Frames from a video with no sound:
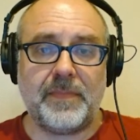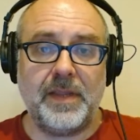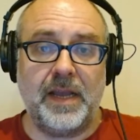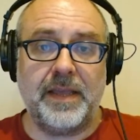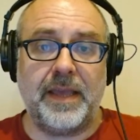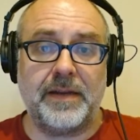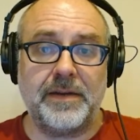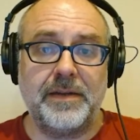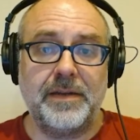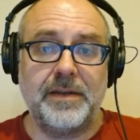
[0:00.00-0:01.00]
Again,
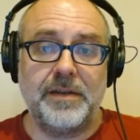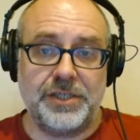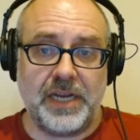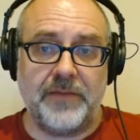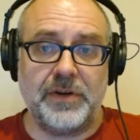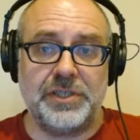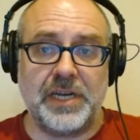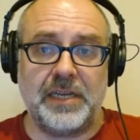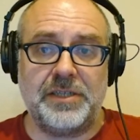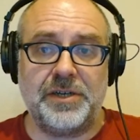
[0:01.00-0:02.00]
Shaver
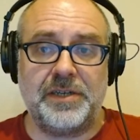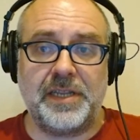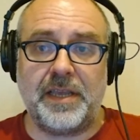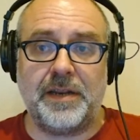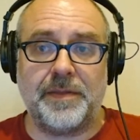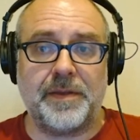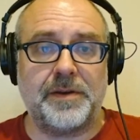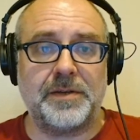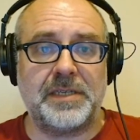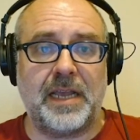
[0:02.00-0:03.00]
gestured to Edith and
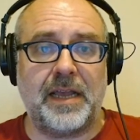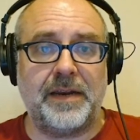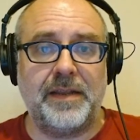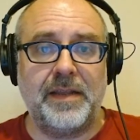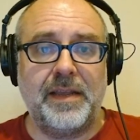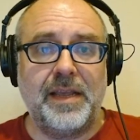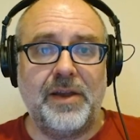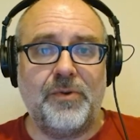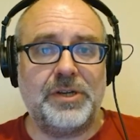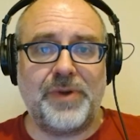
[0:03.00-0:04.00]
her sign,
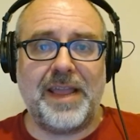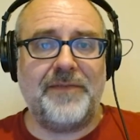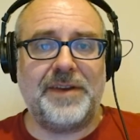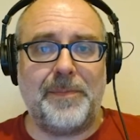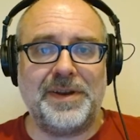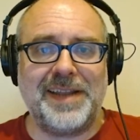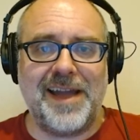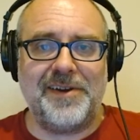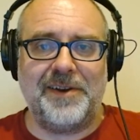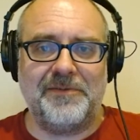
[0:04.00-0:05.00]
which waved up and
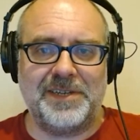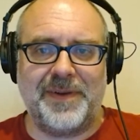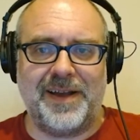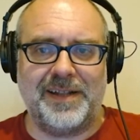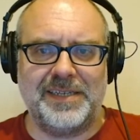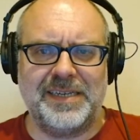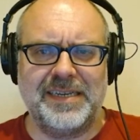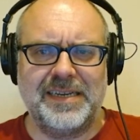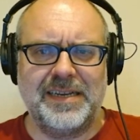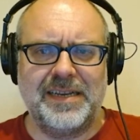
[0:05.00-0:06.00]
down in response.
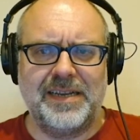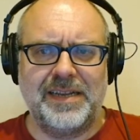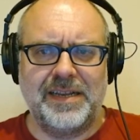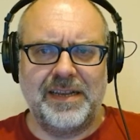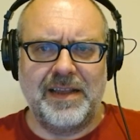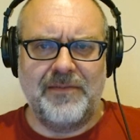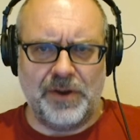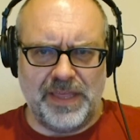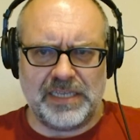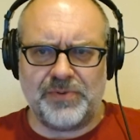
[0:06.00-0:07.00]
For
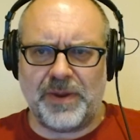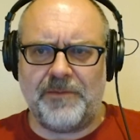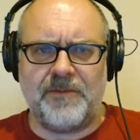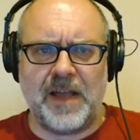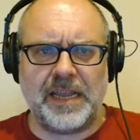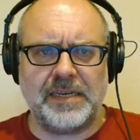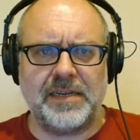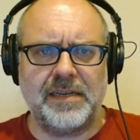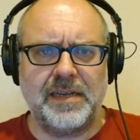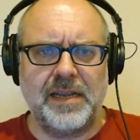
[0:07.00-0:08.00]
this we fight.
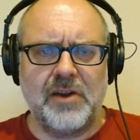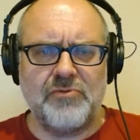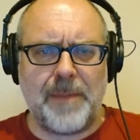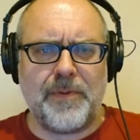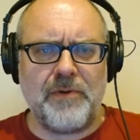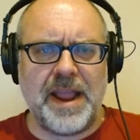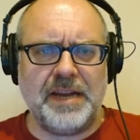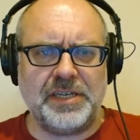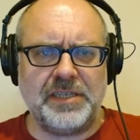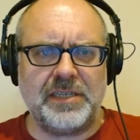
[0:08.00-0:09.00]

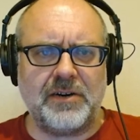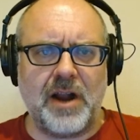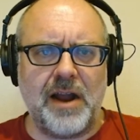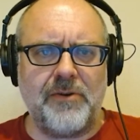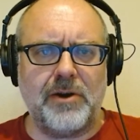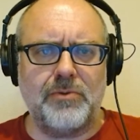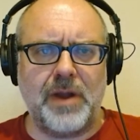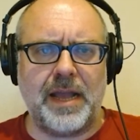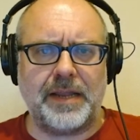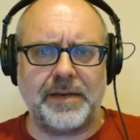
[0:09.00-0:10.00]
Reparations are our
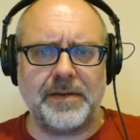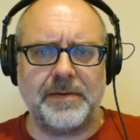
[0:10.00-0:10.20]
right.